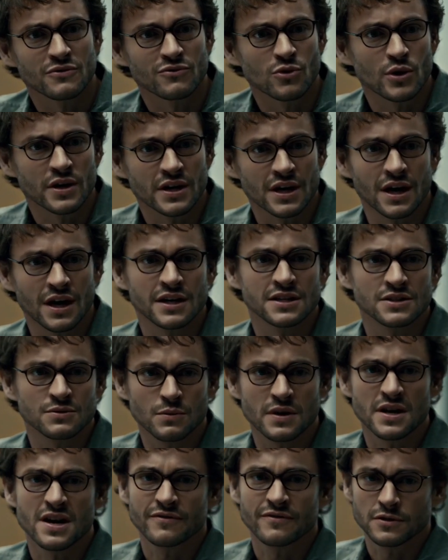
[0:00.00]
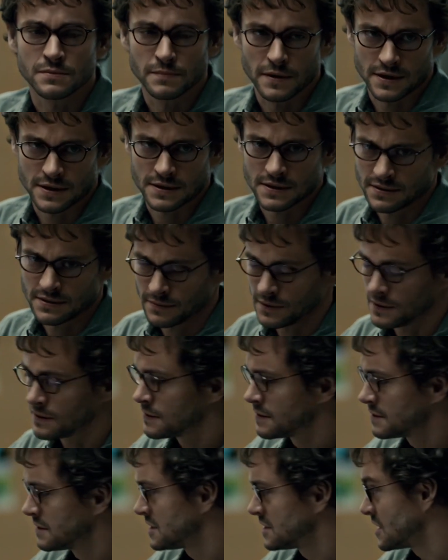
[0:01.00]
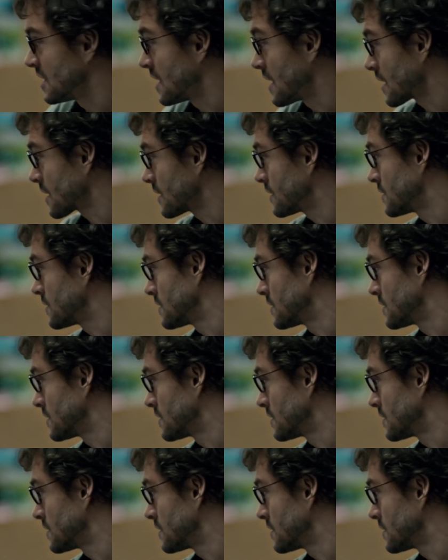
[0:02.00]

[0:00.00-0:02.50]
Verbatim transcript: avoid eyes whenever possible. Jack?